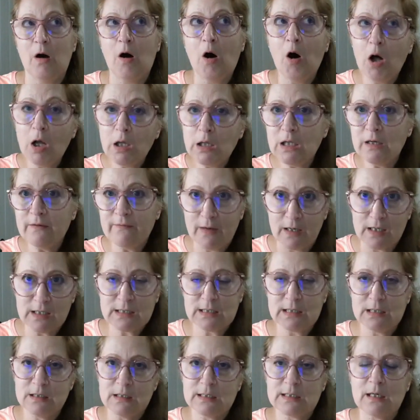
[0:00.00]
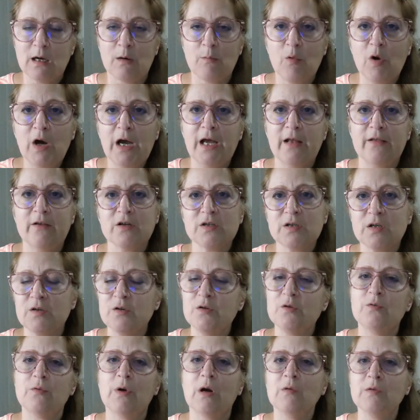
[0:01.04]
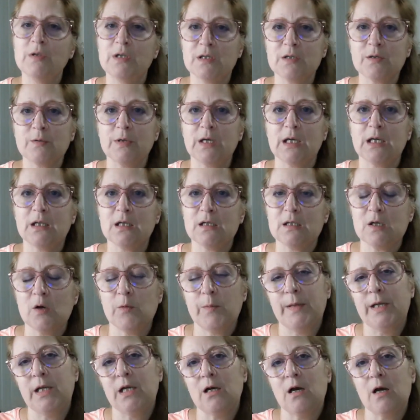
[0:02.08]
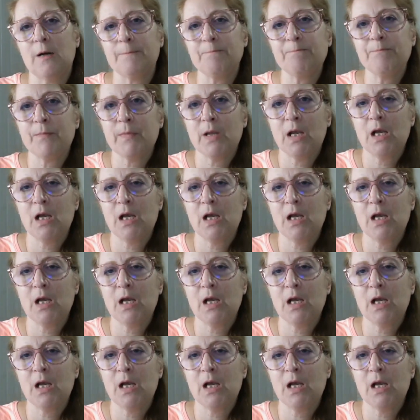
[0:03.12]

all of us in some way, there's a new road this week that's opening up.